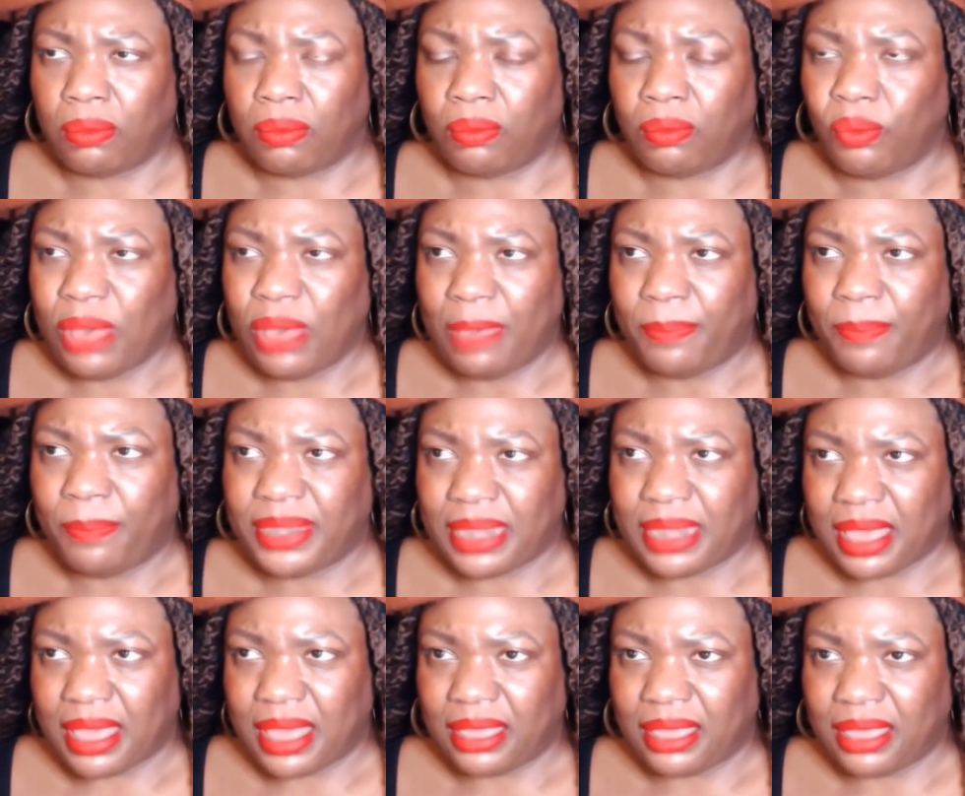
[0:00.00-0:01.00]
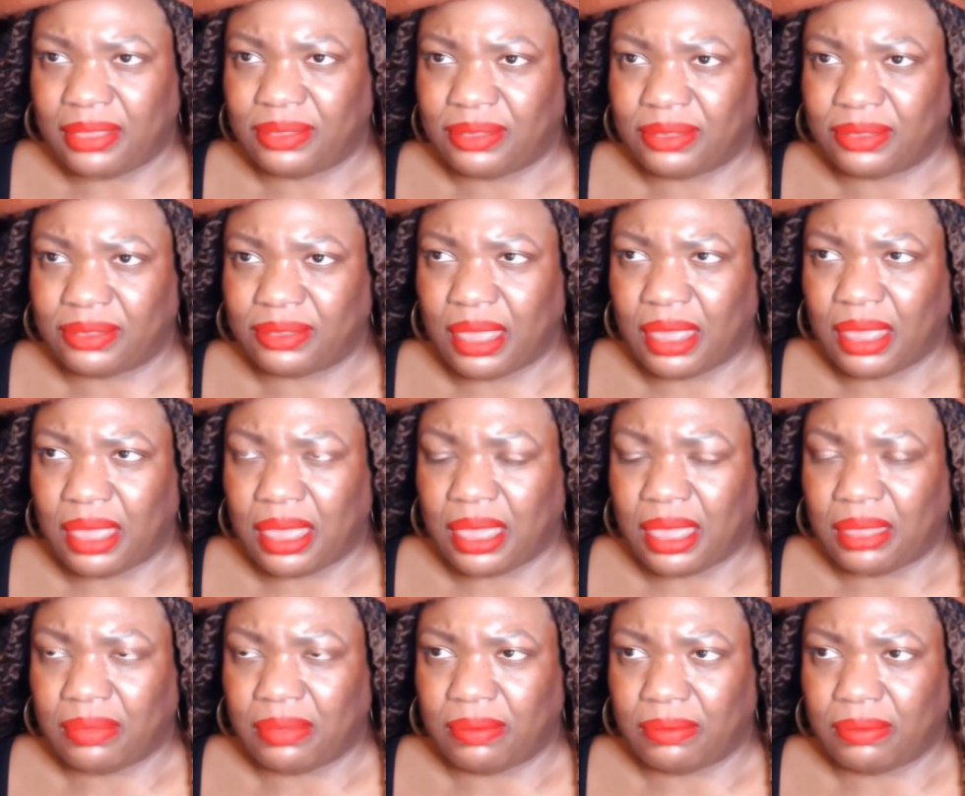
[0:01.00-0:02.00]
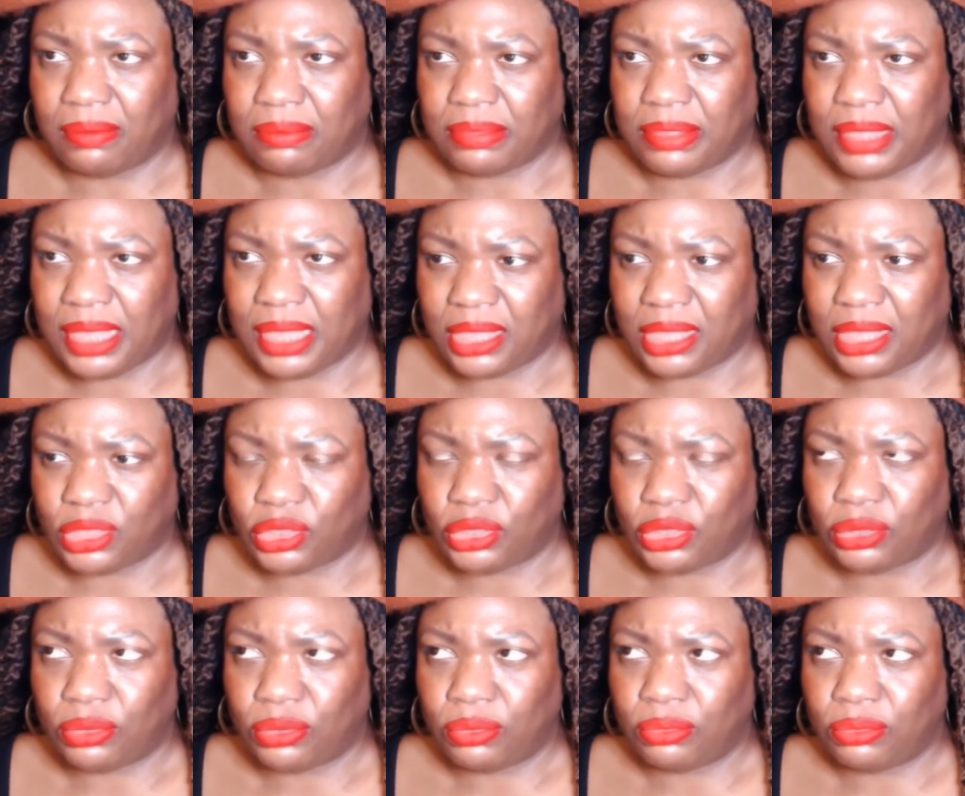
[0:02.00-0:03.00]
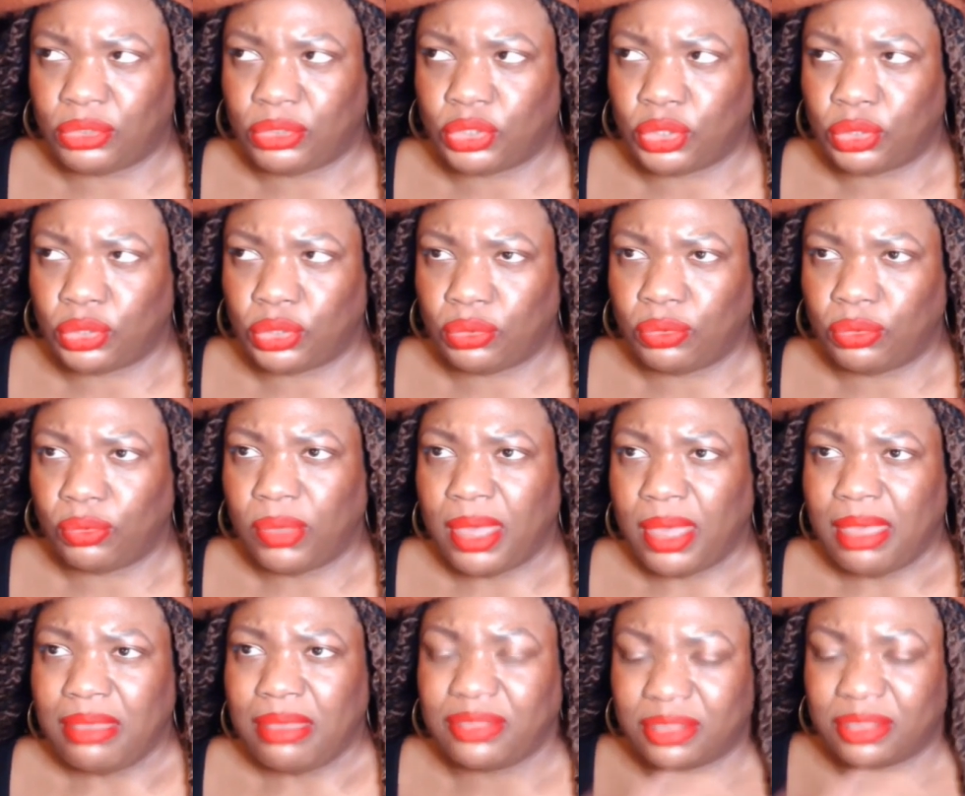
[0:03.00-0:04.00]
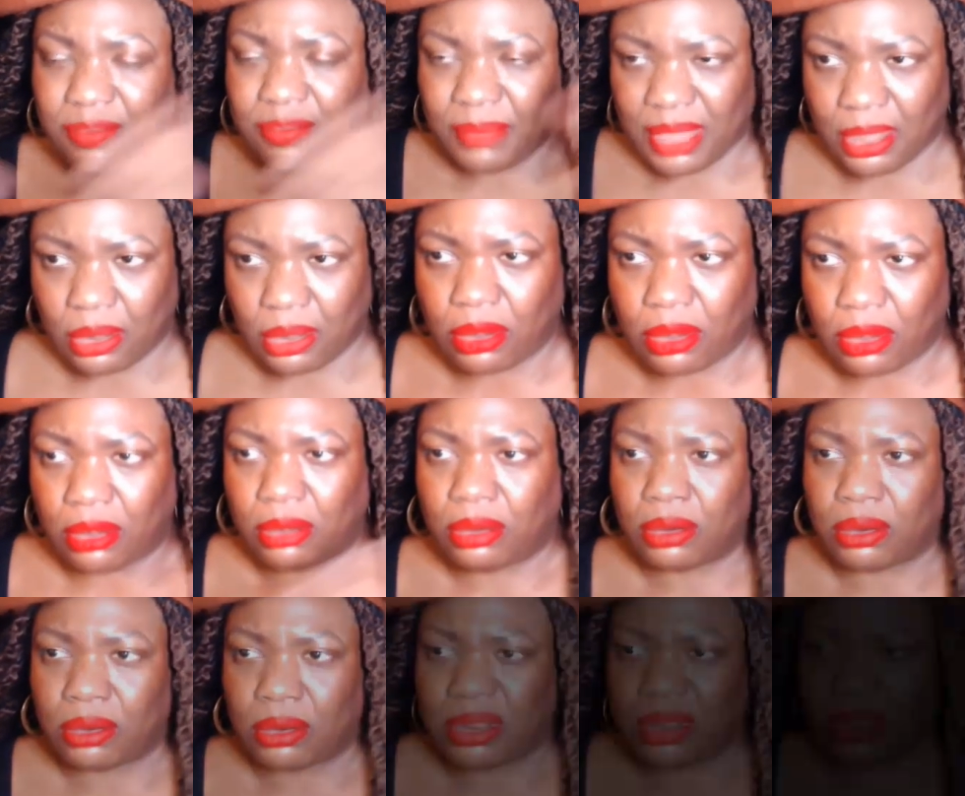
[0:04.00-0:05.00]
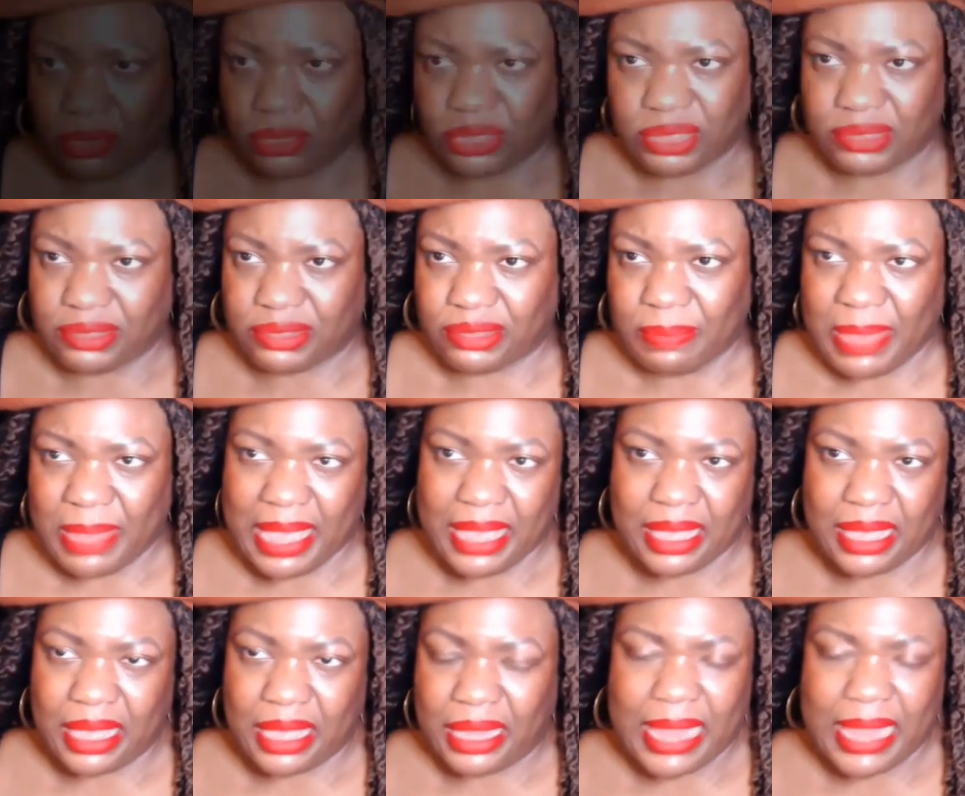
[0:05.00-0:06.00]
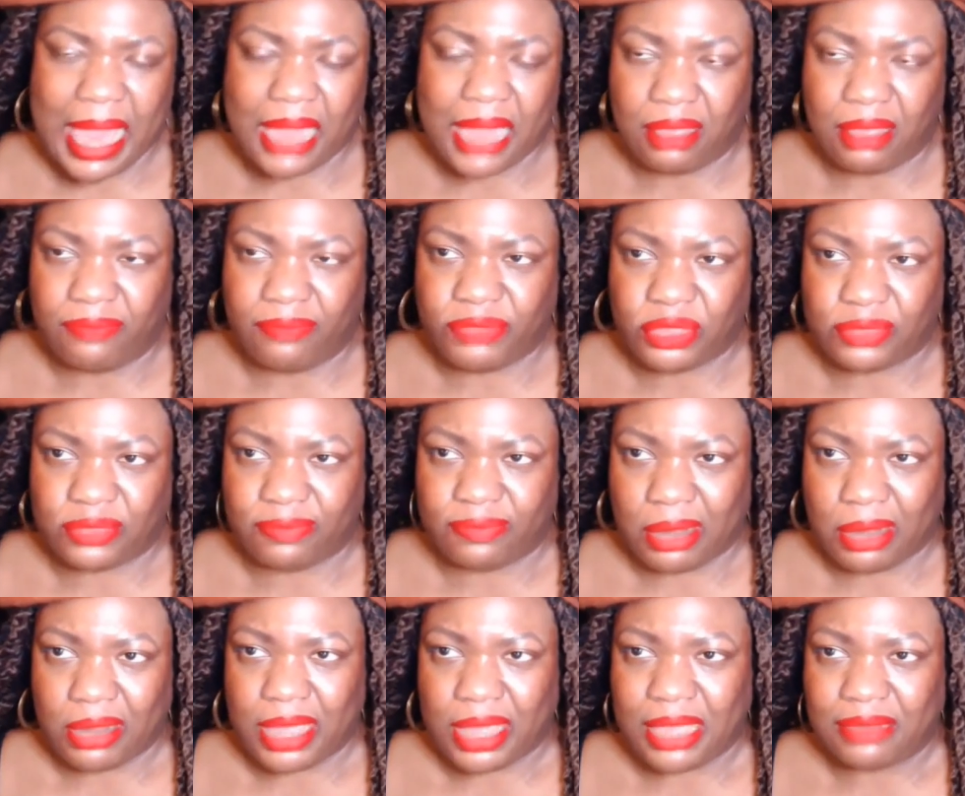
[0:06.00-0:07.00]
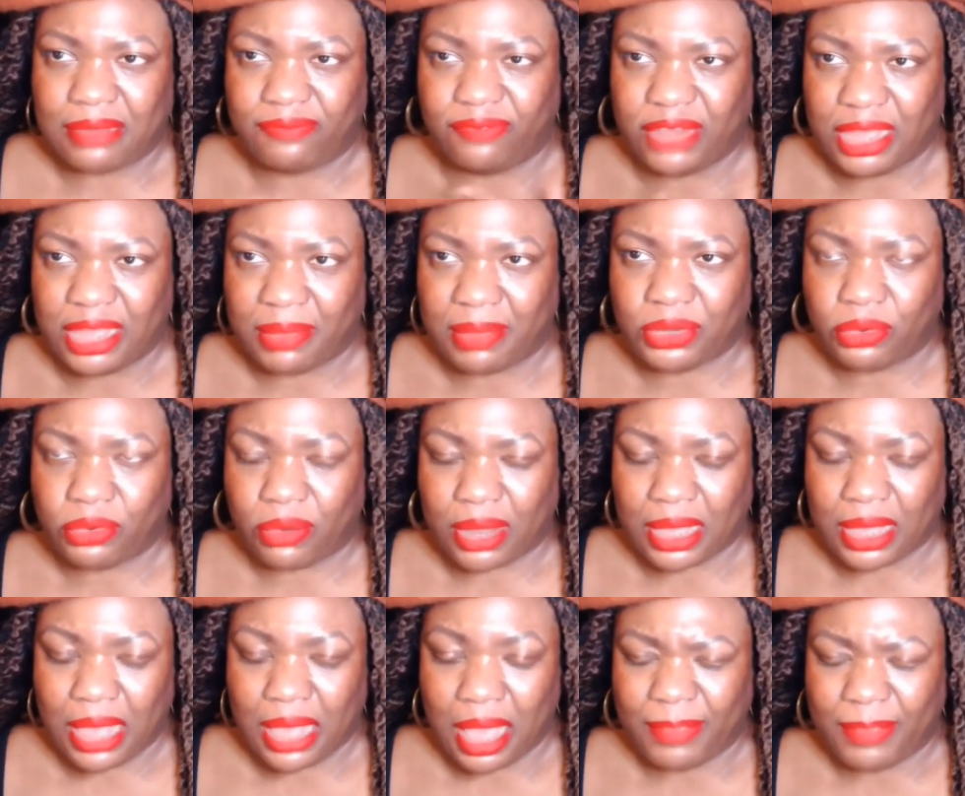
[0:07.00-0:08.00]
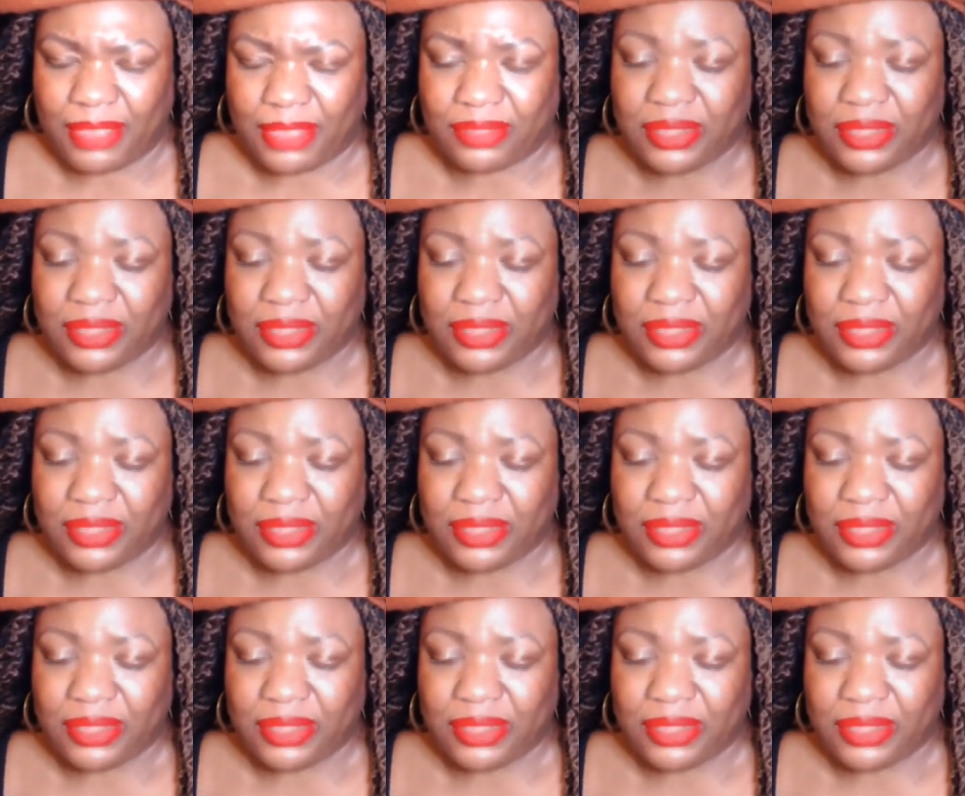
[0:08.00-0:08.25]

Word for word: weaponize the issue to smear her, just make a lot of just very inflammatory comments.